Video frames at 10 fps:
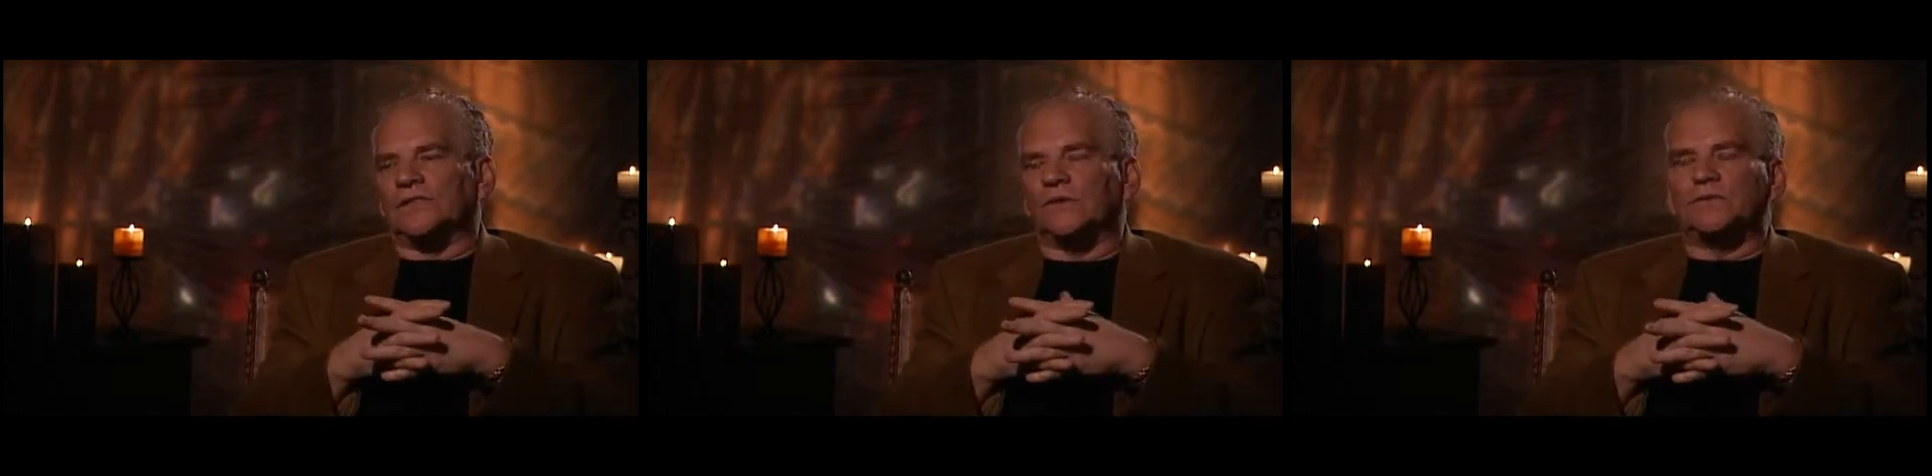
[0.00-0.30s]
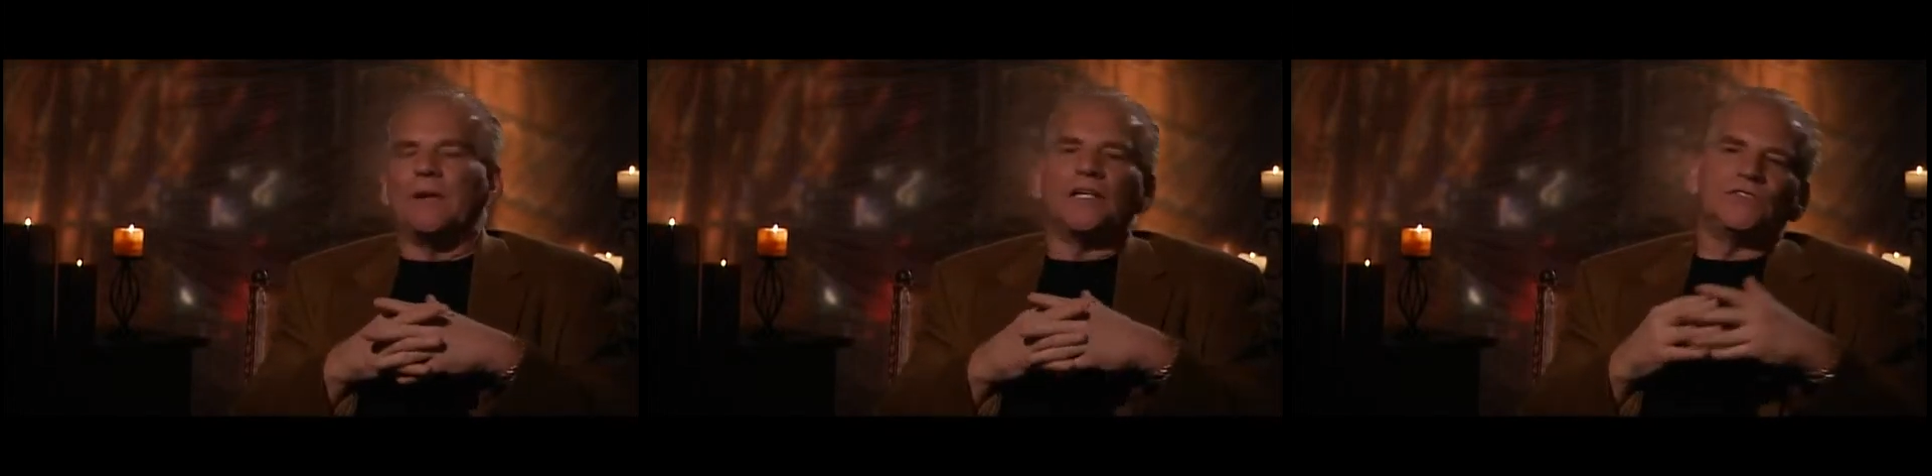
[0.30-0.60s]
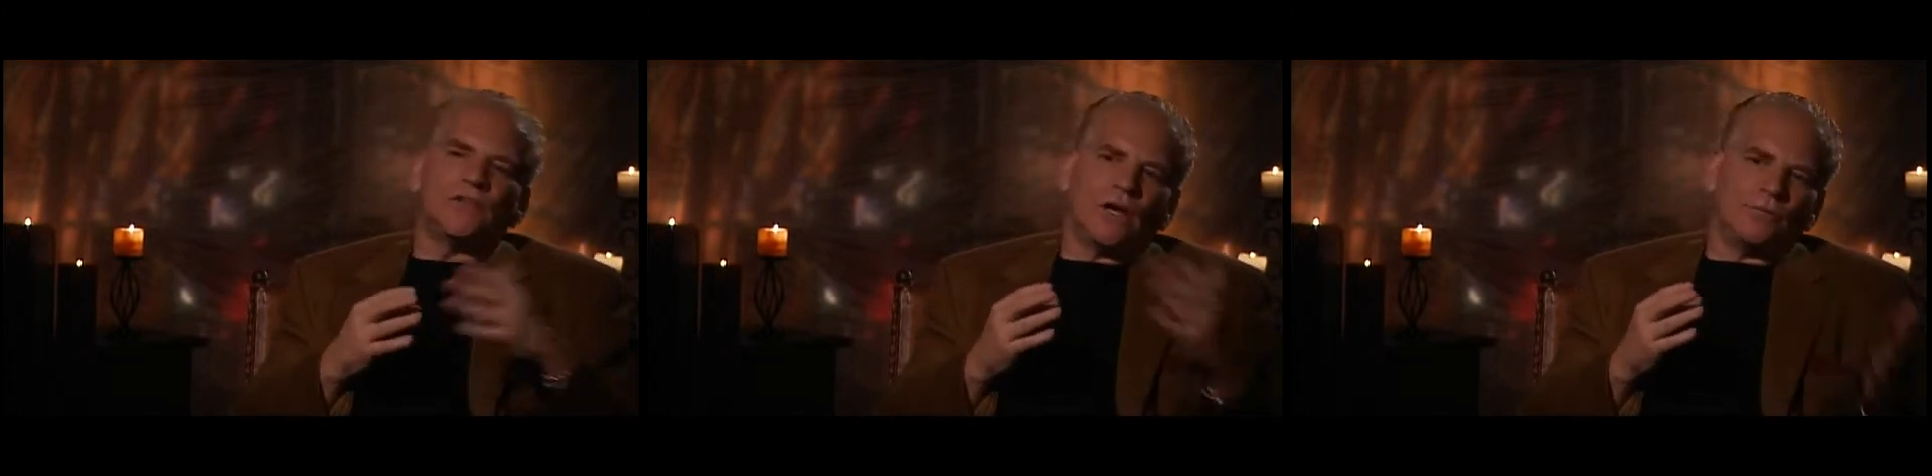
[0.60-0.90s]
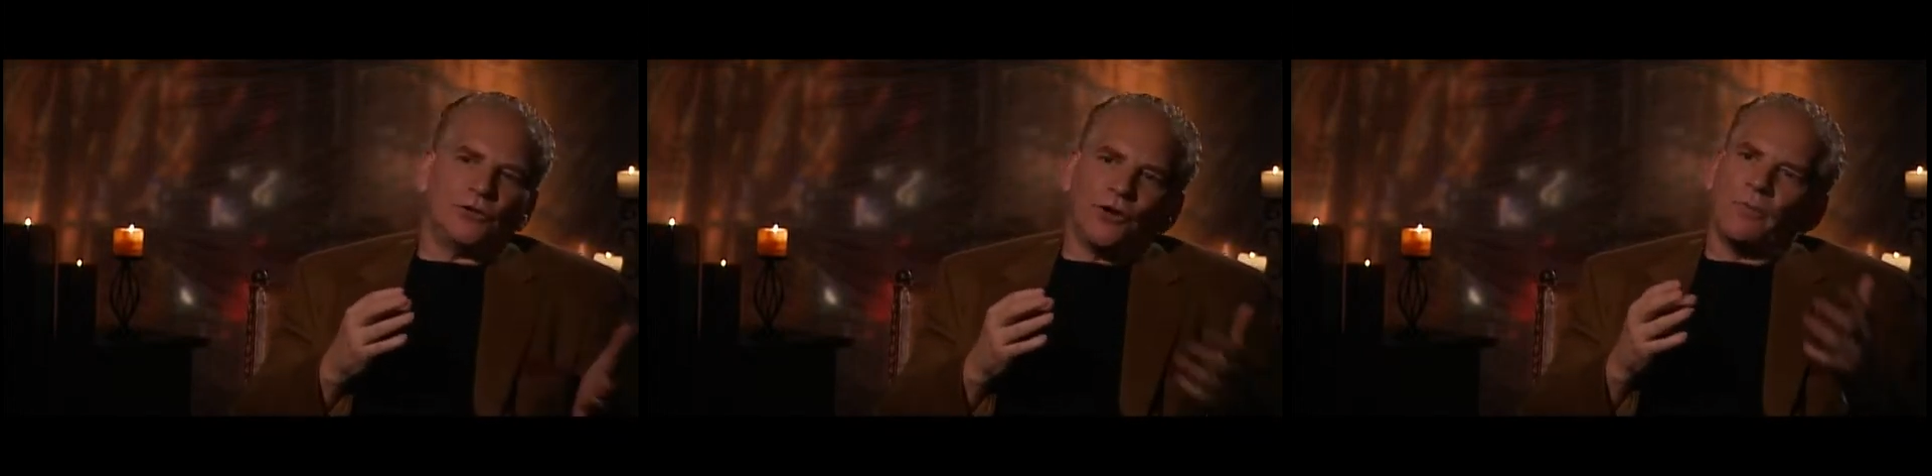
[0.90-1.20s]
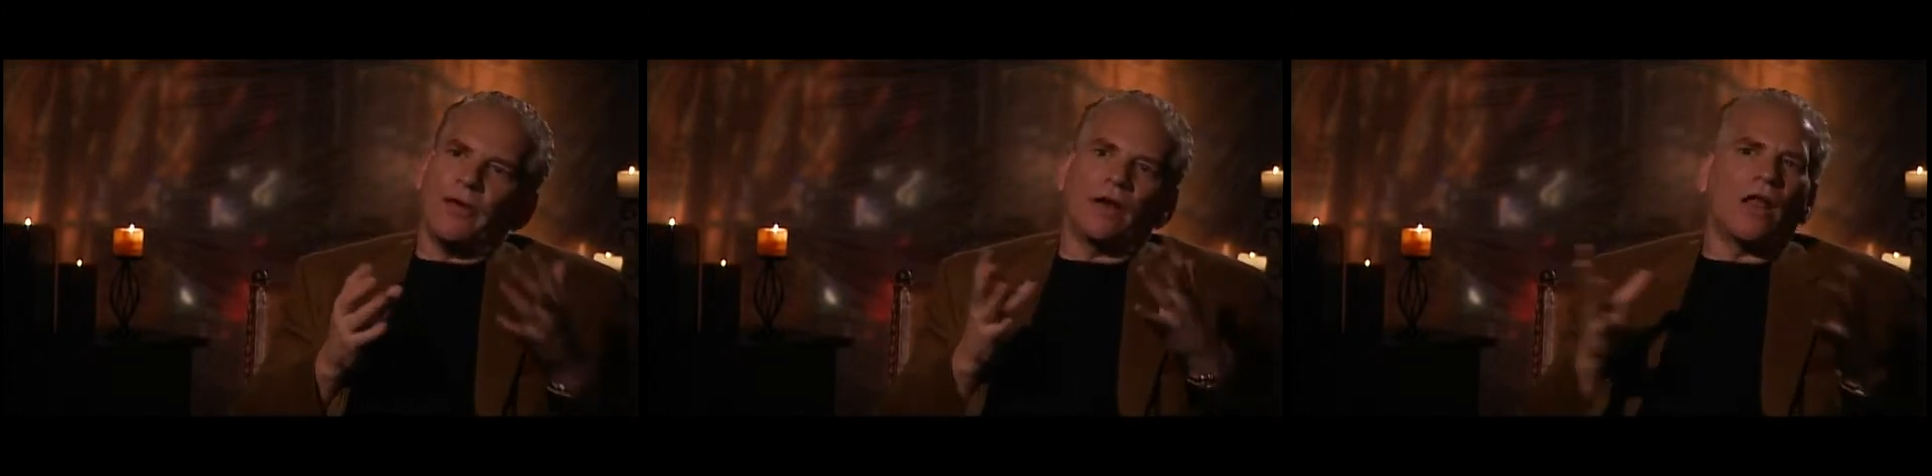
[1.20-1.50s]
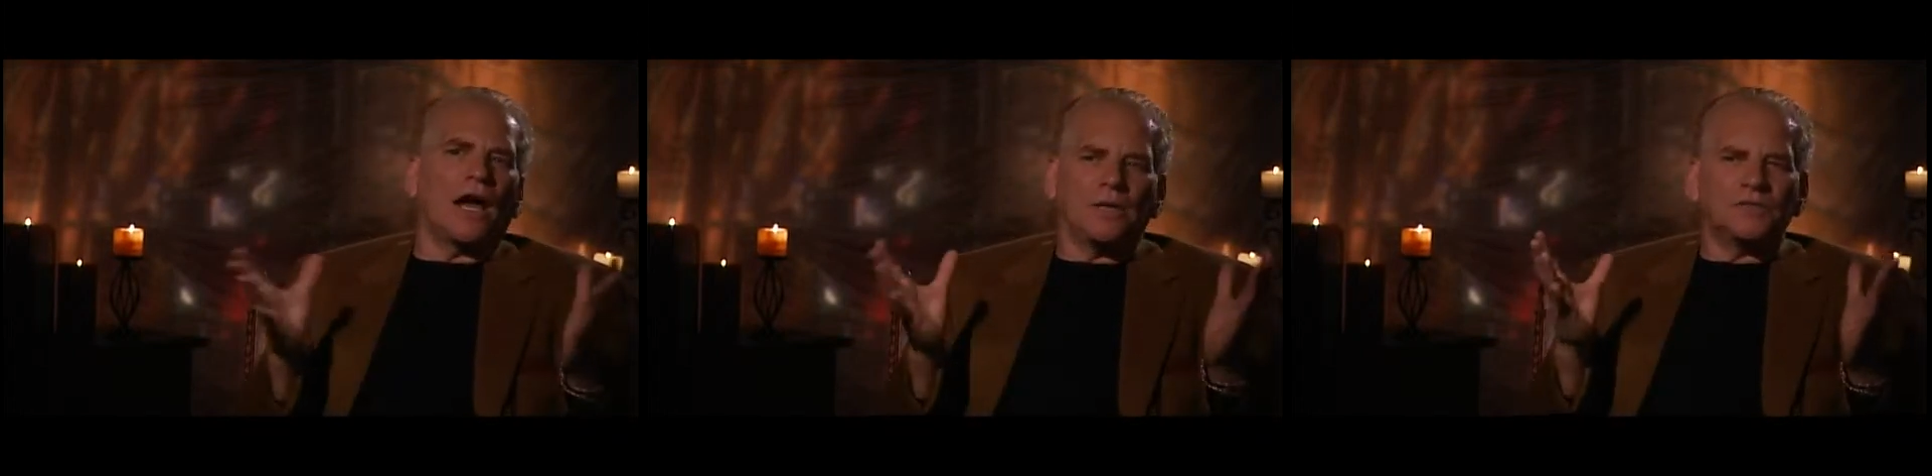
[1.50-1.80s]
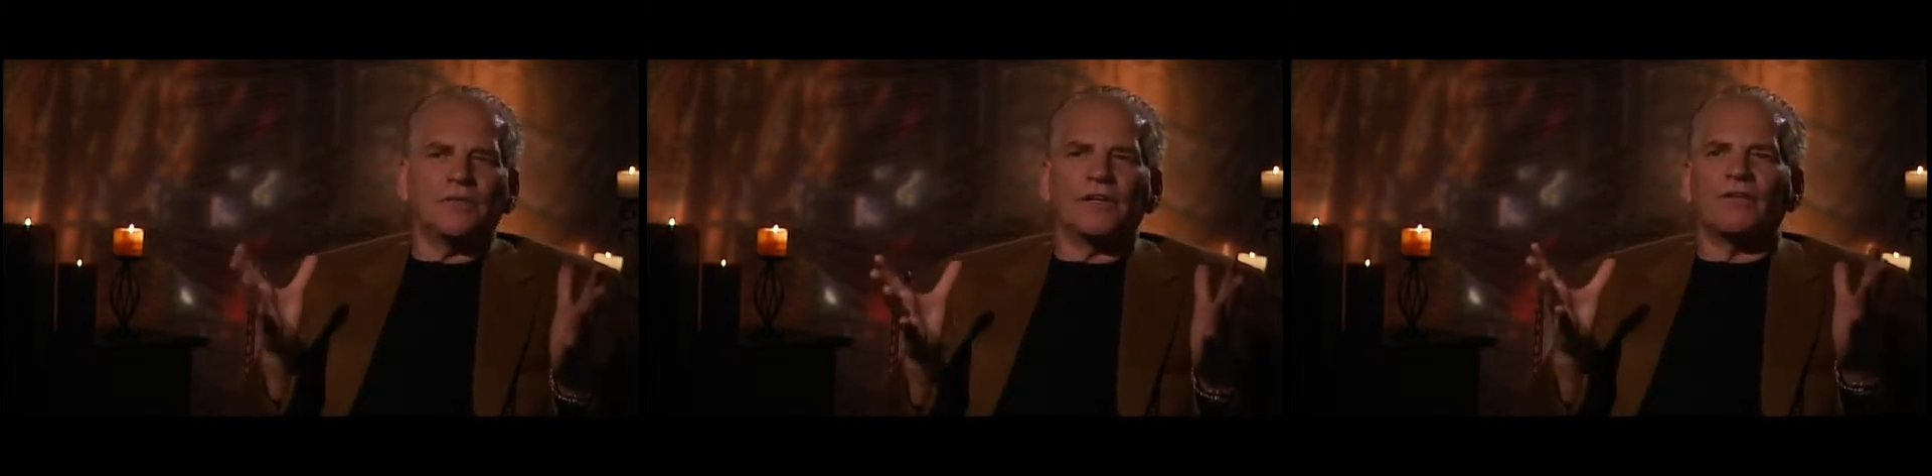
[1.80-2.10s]
And so it's based on Bruno Bettelheim,
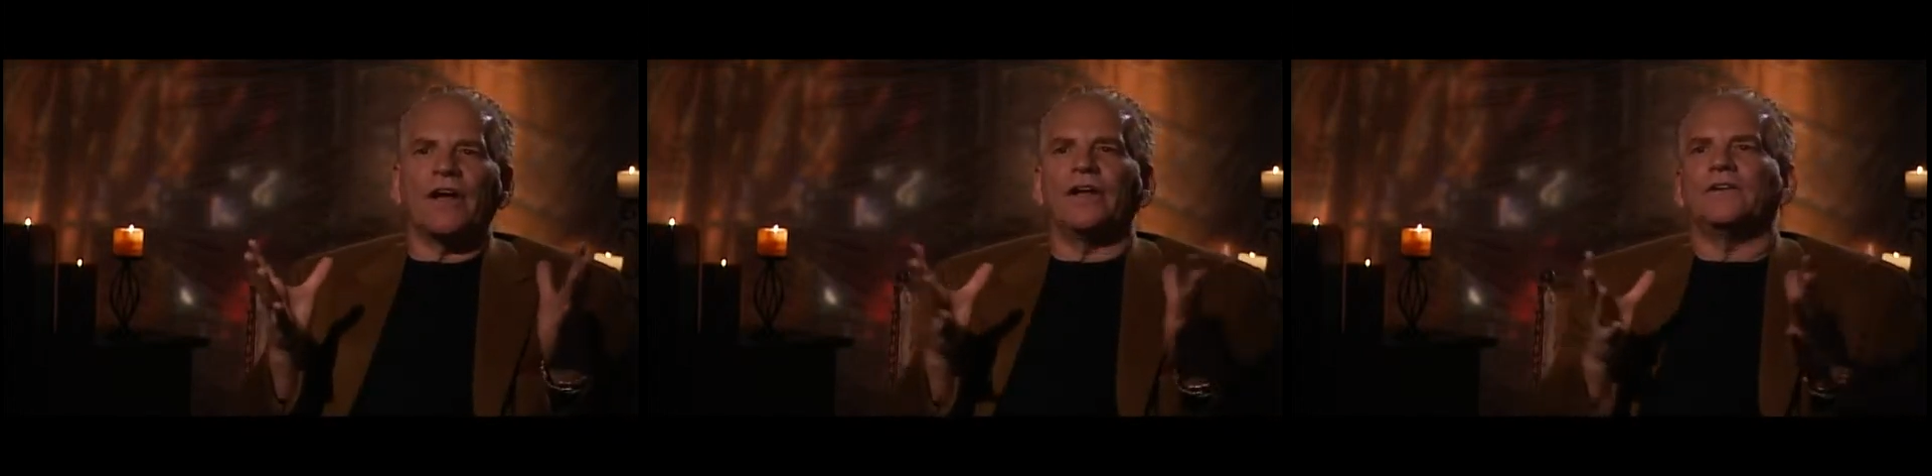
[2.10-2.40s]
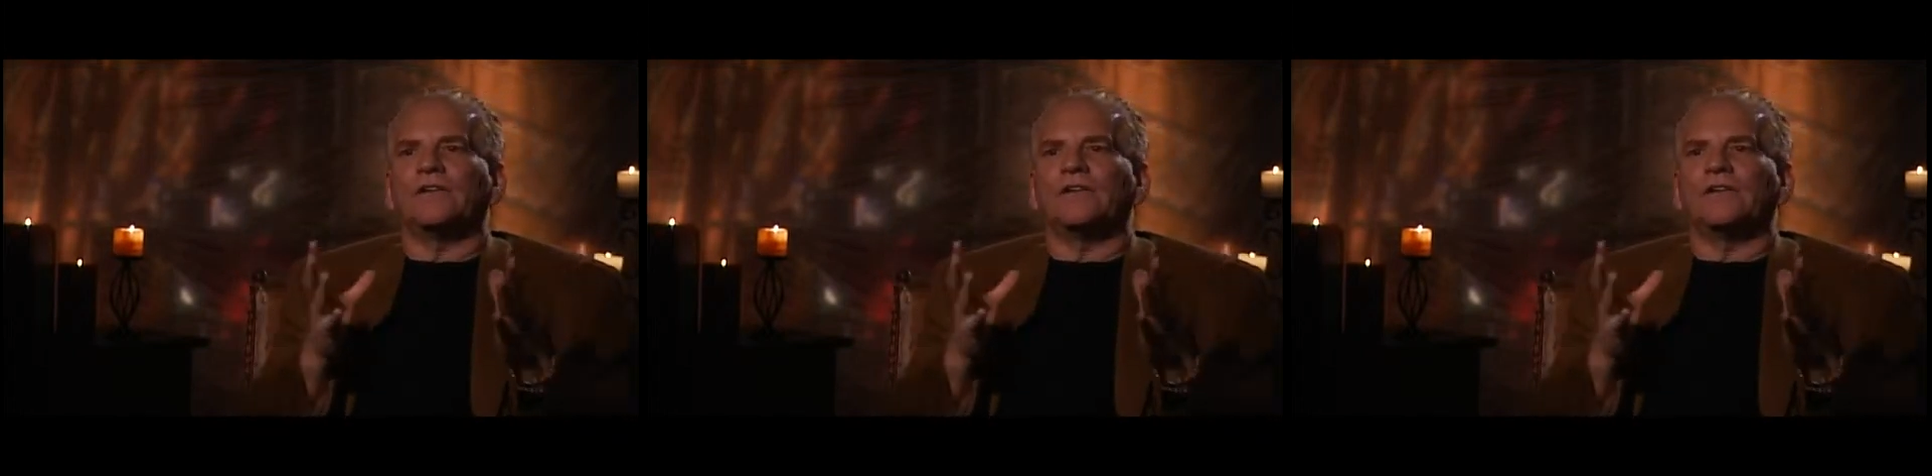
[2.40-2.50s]
some of the great,